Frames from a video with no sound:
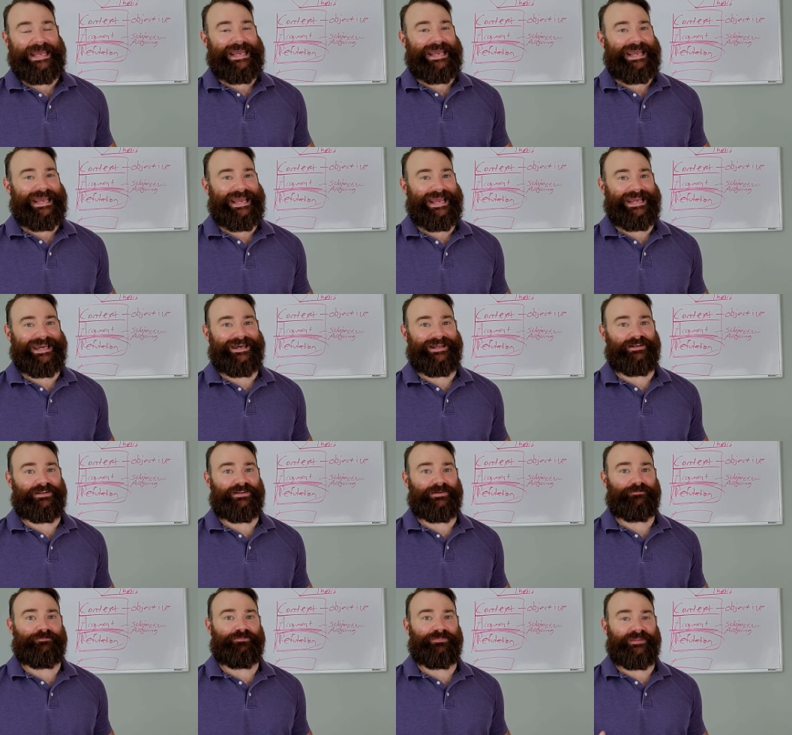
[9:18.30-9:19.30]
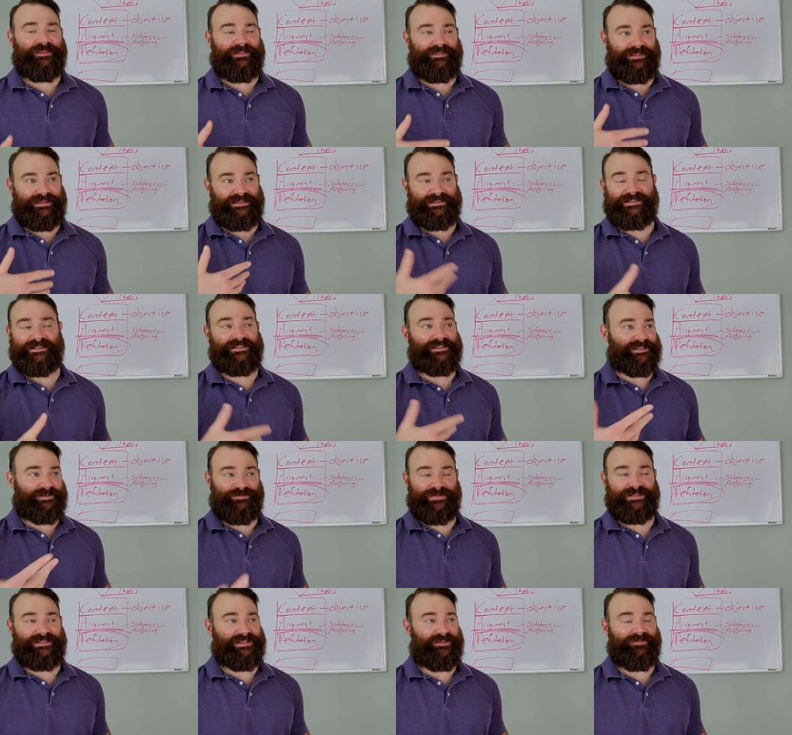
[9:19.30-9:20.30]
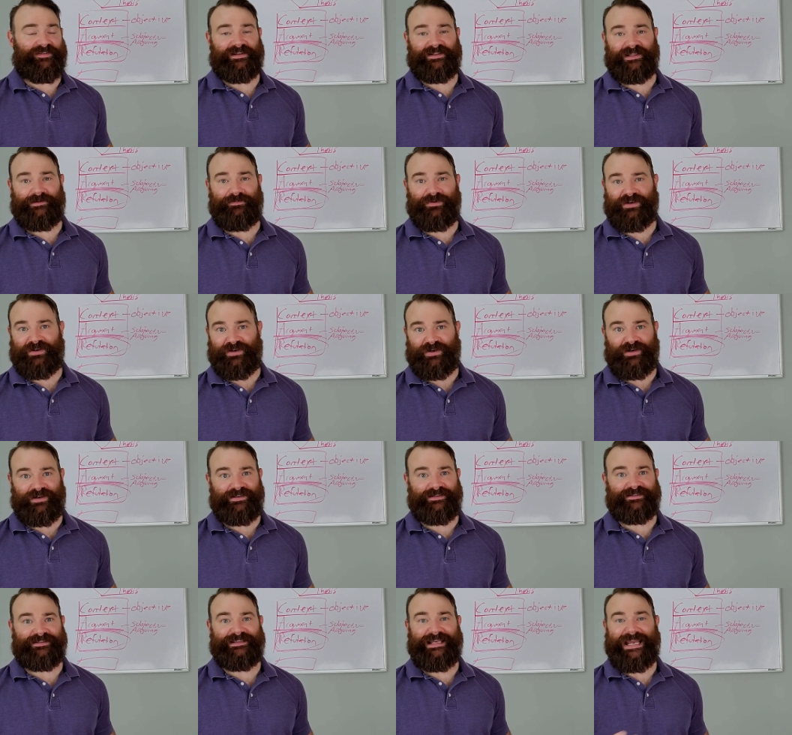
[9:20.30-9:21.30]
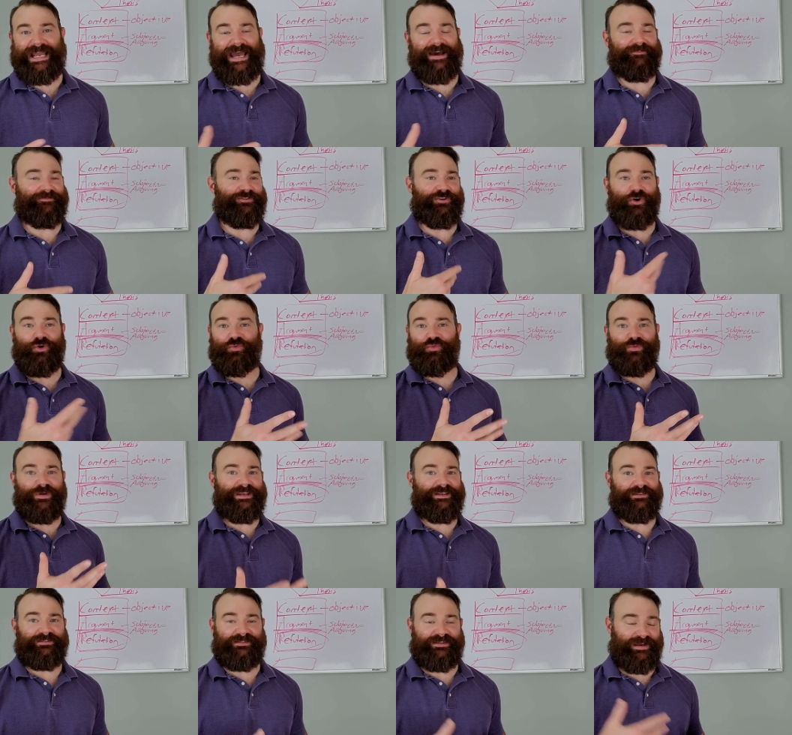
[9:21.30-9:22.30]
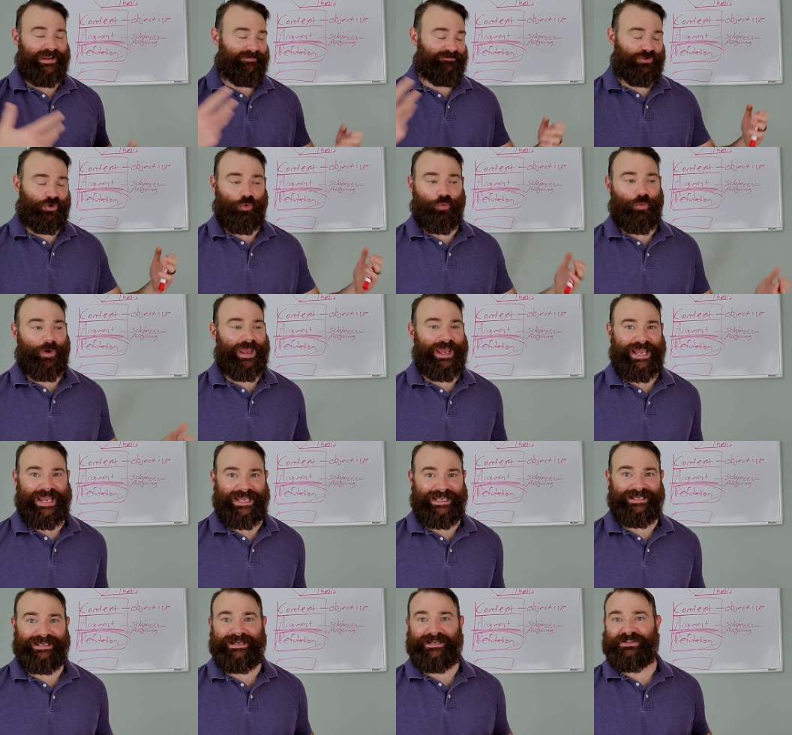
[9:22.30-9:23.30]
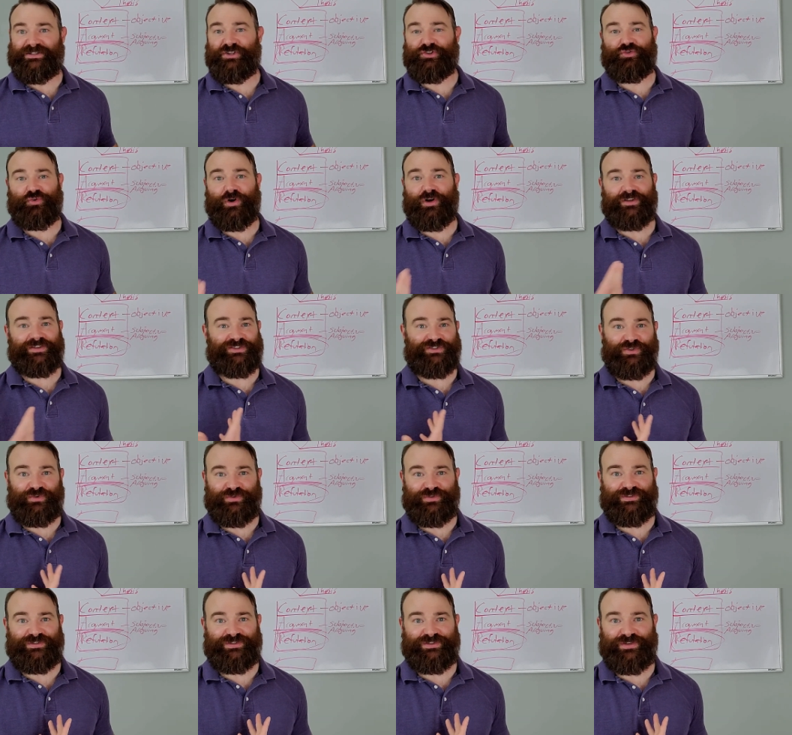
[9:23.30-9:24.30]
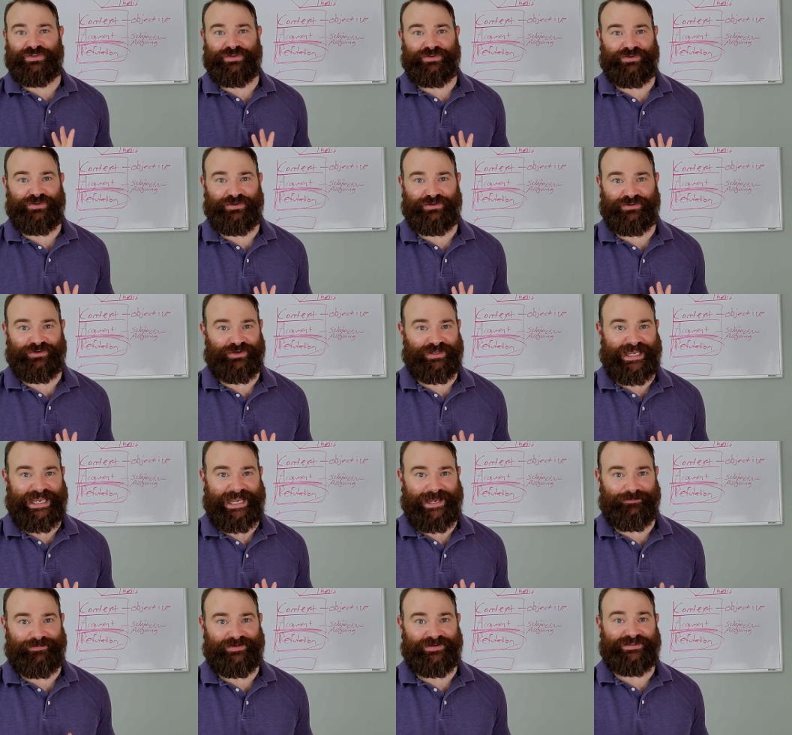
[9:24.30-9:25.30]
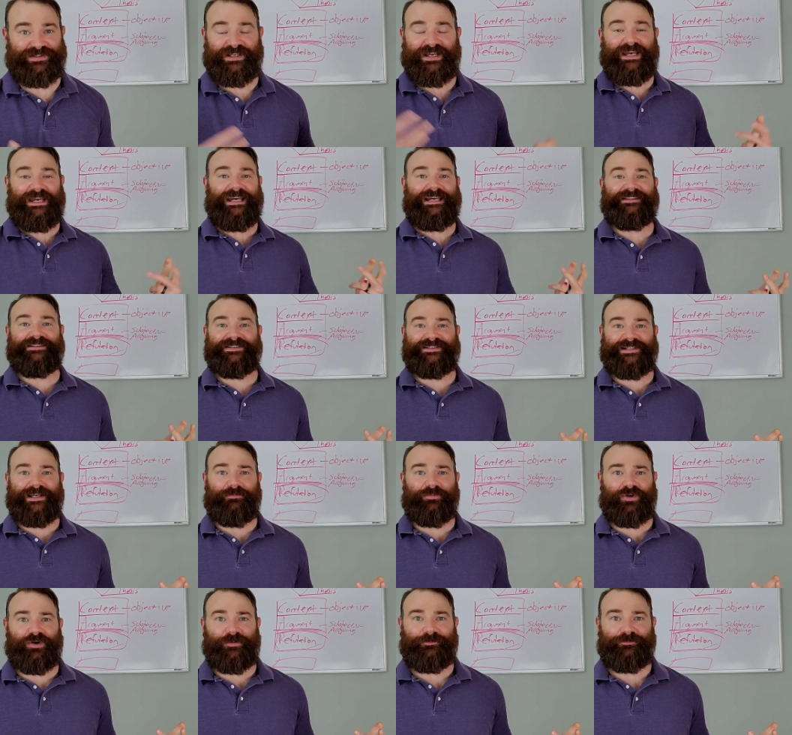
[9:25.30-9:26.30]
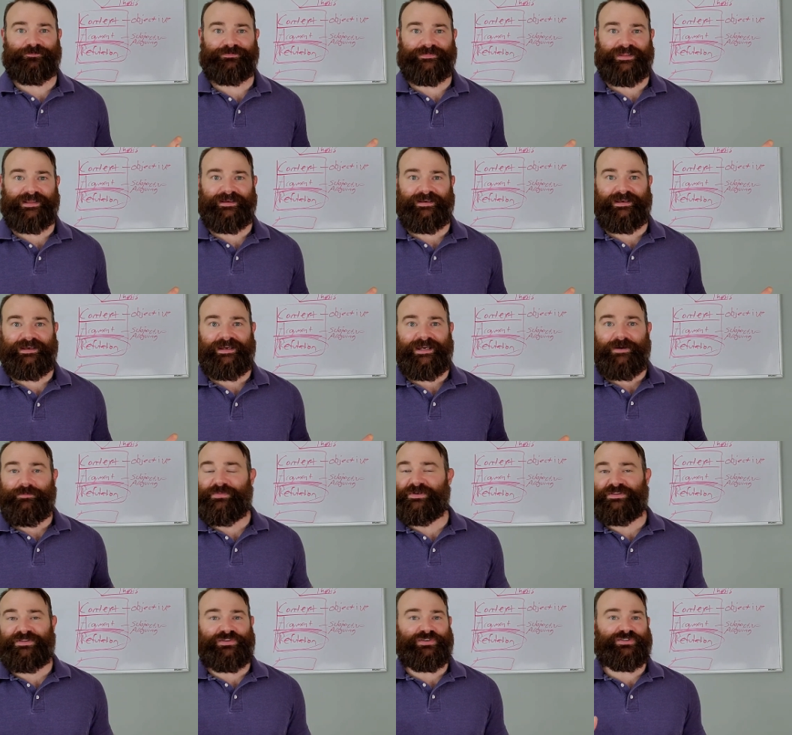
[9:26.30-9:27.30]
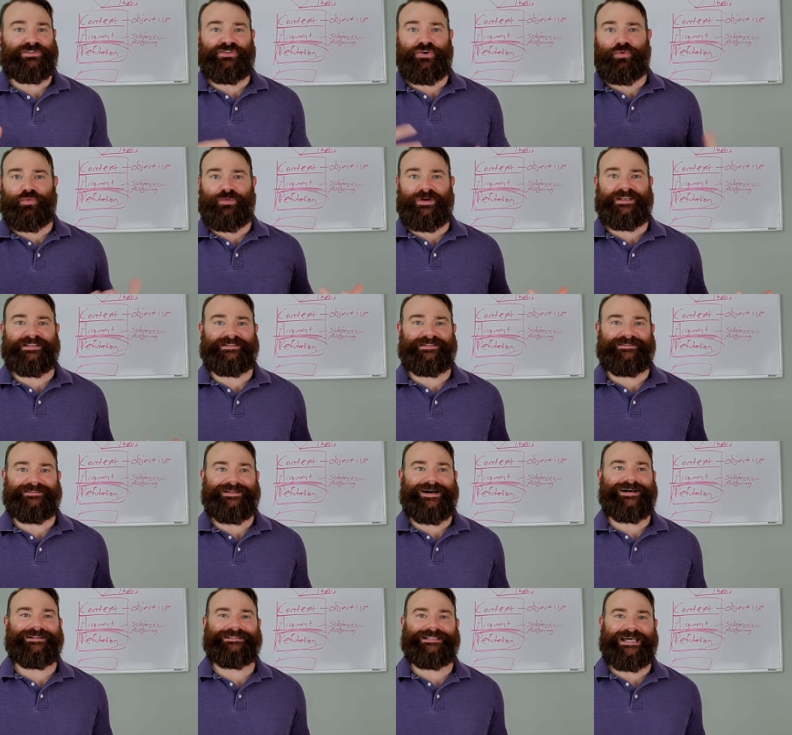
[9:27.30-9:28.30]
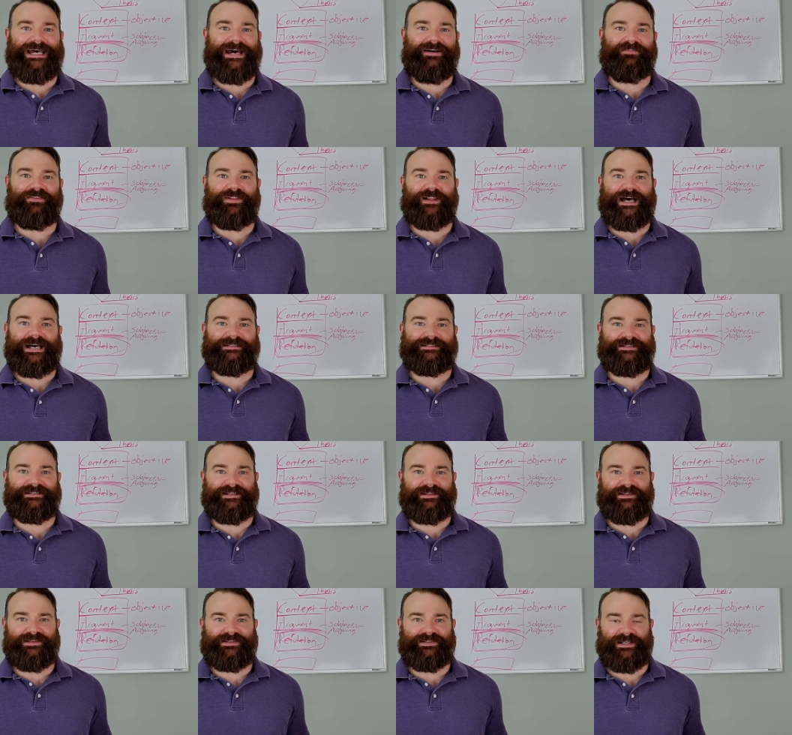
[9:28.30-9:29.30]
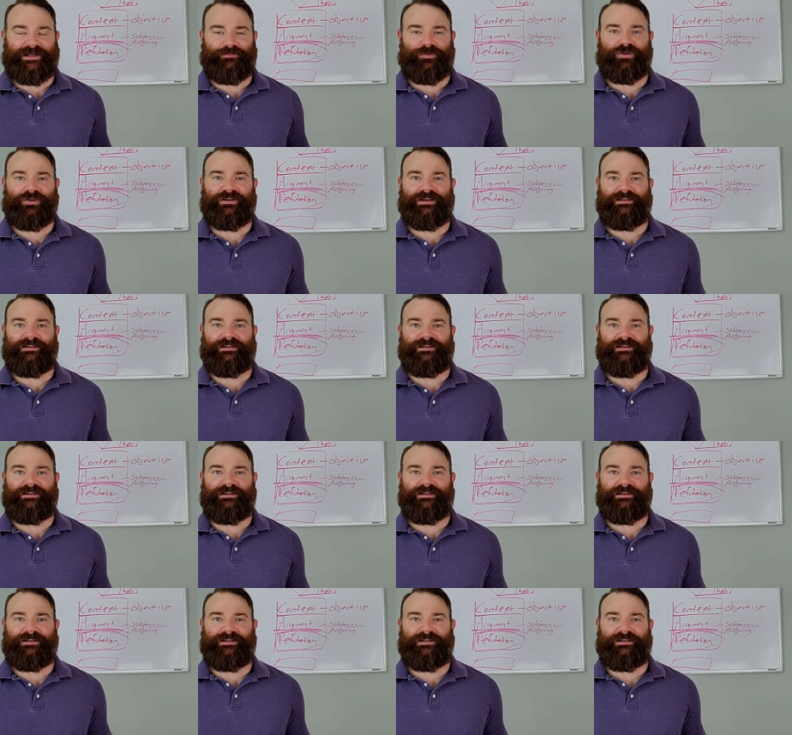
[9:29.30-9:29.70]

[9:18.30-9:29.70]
And this is specifically because they have no way to draw students to their campus in the summer. But there's no reason not to have classes in the summer.